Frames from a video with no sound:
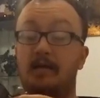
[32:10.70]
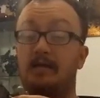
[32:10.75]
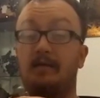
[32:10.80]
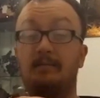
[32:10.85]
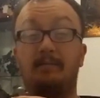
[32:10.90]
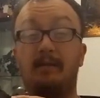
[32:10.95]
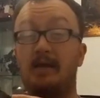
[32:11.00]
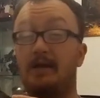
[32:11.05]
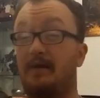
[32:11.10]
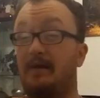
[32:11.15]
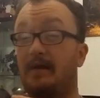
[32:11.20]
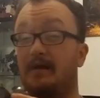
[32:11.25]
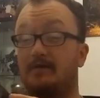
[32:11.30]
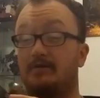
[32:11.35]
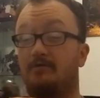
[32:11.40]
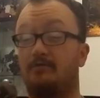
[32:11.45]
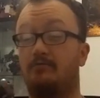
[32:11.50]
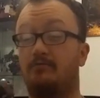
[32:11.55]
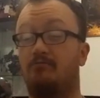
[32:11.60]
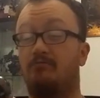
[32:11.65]
I think Planet
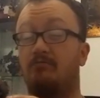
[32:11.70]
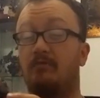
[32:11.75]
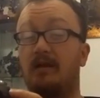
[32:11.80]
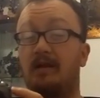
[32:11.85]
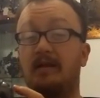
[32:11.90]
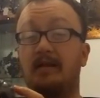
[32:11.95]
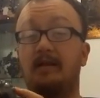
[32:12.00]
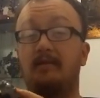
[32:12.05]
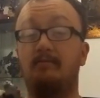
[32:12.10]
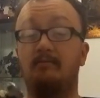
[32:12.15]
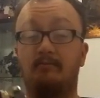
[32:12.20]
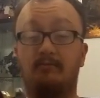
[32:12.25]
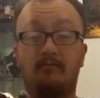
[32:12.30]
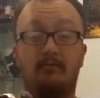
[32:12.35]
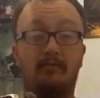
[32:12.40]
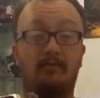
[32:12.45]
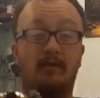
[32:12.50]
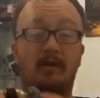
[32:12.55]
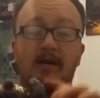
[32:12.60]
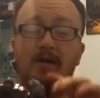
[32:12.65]
X have really,
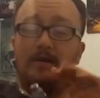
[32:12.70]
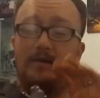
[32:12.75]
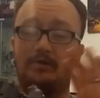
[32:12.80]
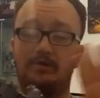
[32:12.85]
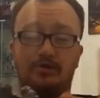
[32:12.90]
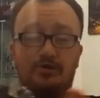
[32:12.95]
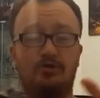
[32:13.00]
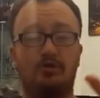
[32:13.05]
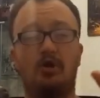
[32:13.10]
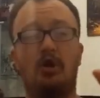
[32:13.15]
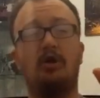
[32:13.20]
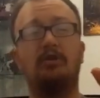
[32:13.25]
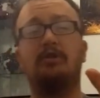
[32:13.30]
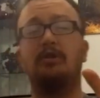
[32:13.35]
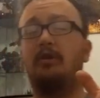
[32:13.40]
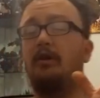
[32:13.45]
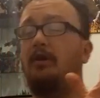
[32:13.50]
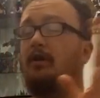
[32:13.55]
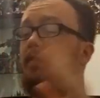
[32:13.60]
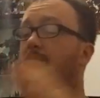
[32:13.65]
really just
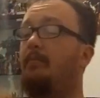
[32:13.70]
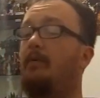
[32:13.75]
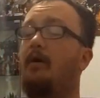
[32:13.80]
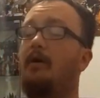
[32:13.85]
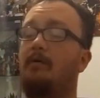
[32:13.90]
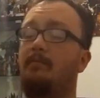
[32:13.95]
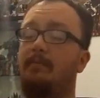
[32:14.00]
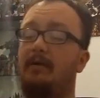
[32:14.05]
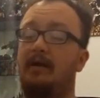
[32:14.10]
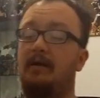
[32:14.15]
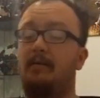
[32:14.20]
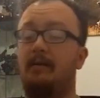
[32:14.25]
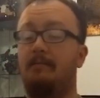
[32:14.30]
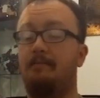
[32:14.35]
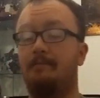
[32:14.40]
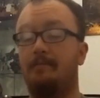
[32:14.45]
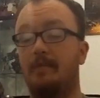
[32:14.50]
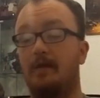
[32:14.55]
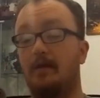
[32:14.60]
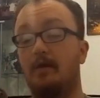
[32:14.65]
knocked it out of the park. But
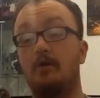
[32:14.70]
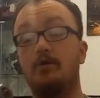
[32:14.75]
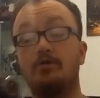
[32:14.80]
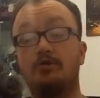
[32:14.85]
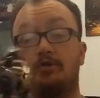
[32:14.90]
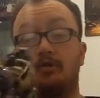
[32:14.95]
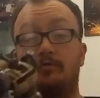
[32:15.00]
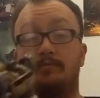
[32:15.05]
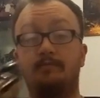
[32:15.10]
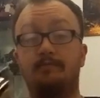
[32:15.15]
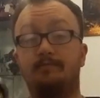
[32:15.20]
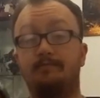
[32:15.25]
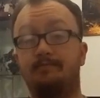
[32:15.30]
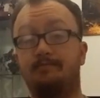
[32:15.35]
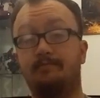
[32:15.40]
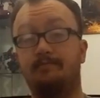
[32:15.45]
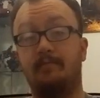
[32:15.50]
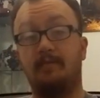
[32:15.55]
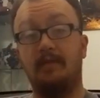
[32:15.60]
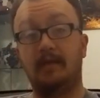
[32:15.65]
anyway, so
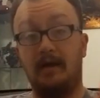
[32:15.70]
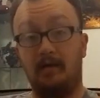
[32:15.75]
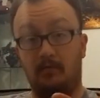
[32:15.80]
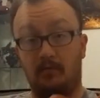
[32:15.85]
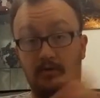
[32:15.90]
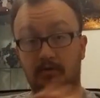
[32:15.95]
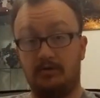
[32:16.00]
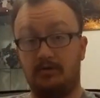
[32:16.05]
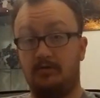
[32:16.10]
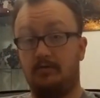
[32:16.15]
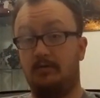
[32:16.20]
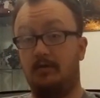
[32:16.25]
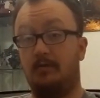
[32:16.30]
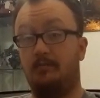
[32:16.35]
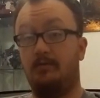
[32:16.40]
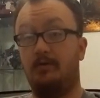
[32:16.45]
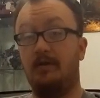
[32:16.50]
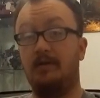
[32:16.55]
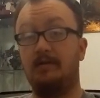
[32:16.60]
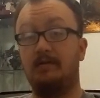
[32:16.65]
that was
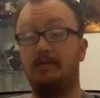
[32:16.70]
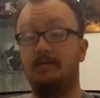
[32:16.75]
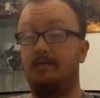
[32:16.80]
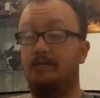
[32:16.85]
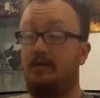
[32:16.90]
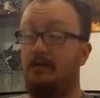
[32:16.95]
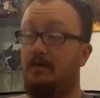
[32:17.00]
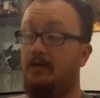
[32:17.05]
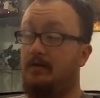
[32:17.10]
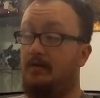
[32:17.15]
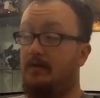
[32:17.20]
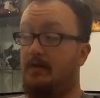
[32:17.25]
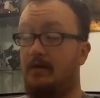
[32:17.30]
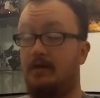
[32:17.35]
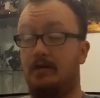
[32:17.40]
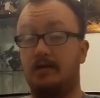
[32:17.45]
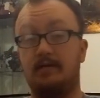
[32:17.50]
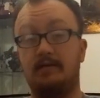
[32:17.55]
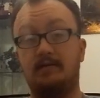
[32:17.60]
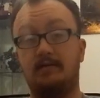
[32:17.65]
number 8.
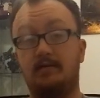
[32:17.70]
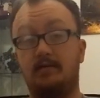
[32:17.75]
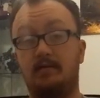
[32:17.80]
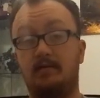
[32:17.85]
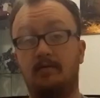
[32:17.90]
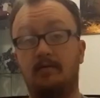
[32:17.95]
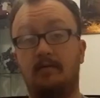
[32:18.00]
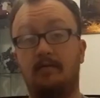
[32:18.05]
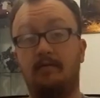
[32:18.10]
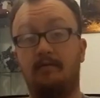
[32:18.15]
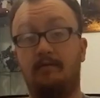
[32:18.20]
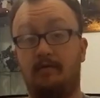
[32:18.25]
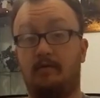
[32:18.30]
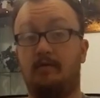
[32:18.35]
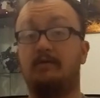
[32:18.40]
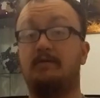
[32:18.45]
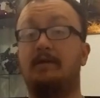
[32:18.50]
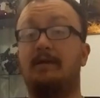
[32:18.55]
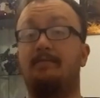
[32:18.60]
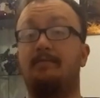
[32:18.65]
That is
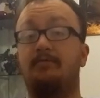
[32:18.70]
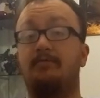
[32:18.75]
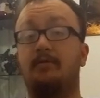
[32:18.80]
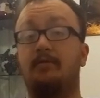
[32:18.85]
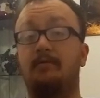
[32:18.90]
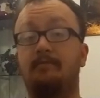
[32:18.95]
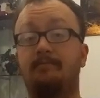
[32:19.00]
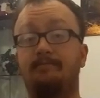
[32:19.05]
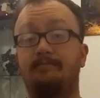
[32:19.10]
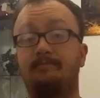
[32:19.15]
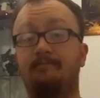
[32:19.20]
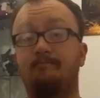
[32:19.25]
Fall of Cybertron,